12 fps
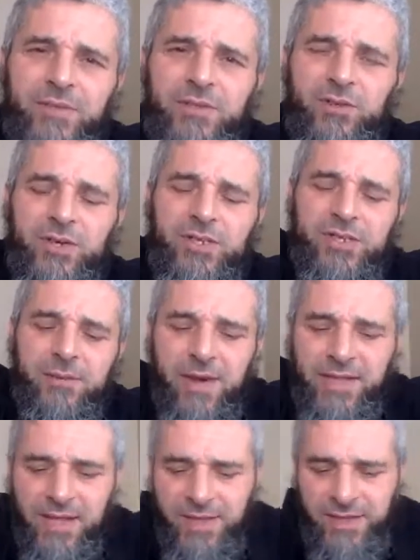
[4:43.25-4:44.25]
So it's a
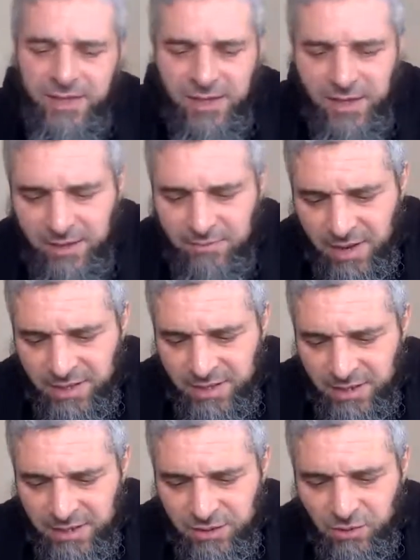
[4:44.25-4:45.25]
Madani,
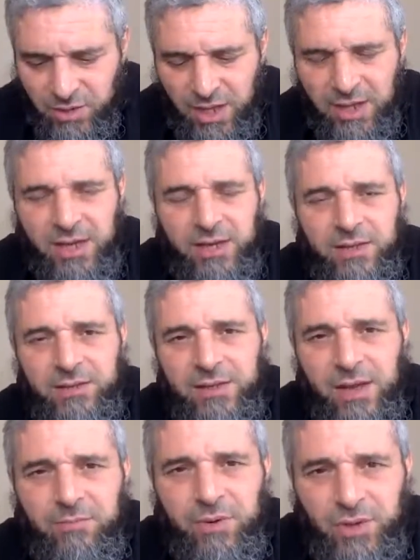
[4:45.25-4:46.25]
Madani surah.
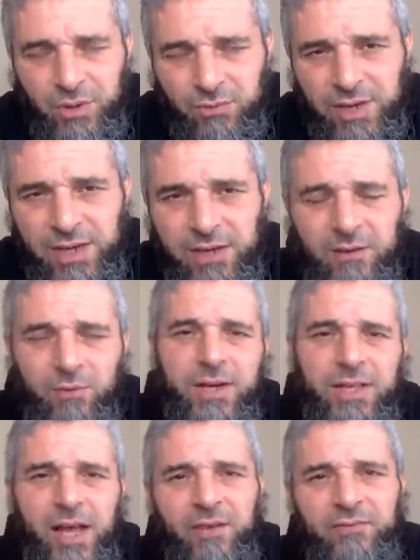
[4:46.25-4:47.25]
Number three,
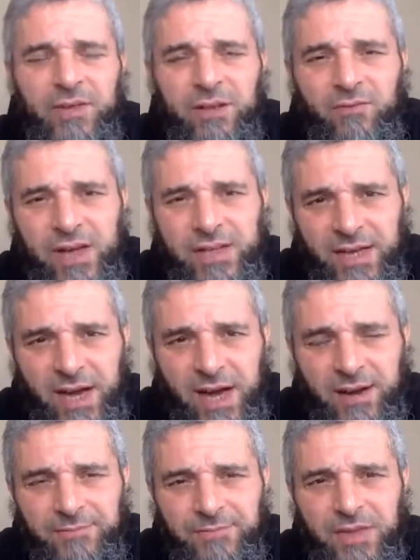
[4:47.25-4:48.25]
right after
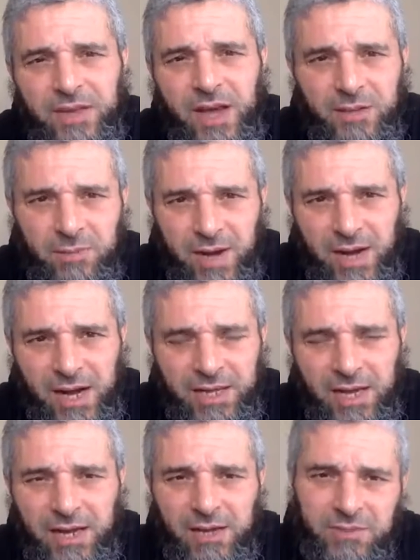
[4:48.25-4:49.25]
Al-Fatiha. And
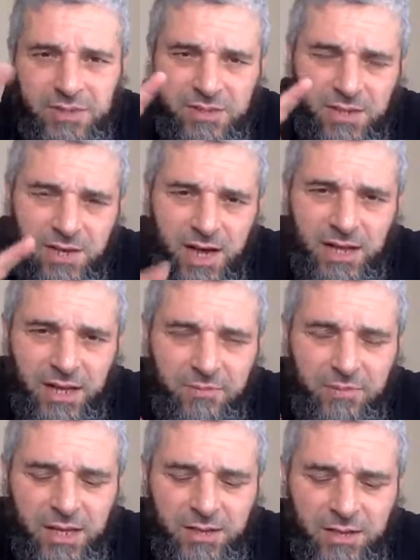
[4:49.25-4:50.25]
Baqarah comes
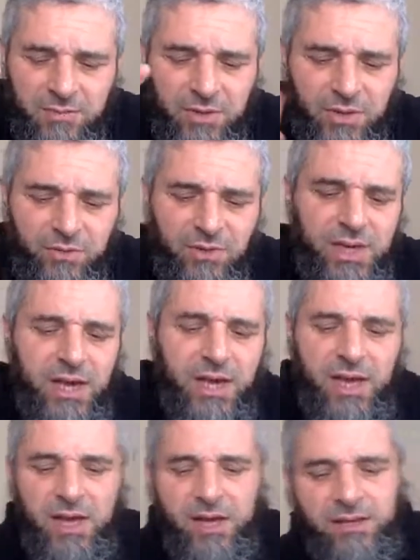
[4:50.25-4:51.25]
Al-Imran. Number three,
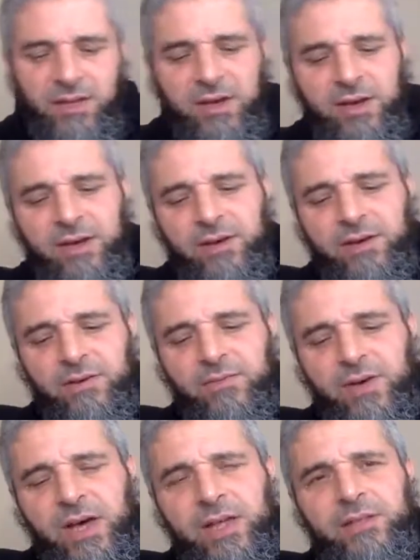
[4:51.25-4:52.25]
the
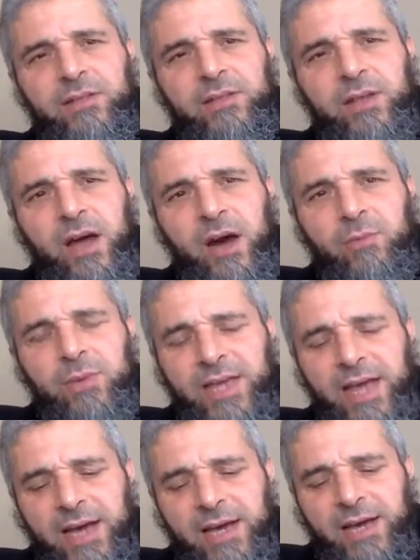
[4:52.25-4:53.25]
and how
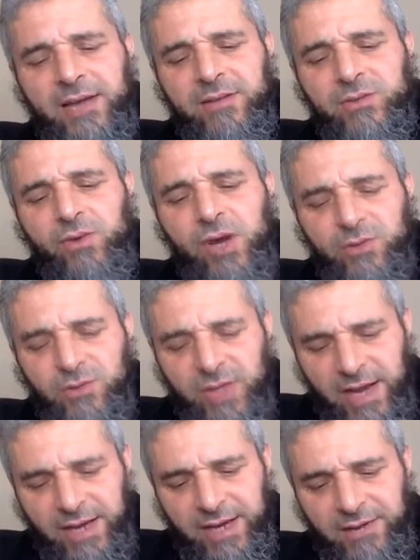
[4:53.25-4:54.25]
many ayat? two hundred
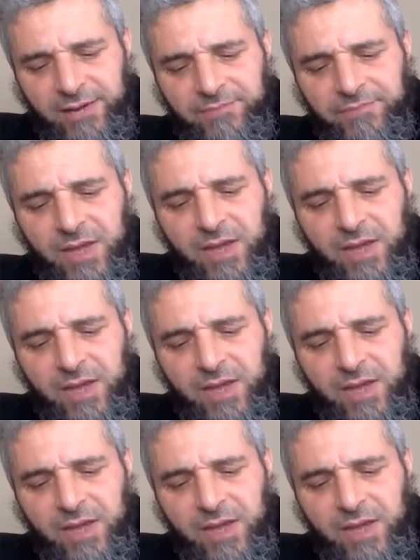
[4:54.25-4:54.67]
ayat.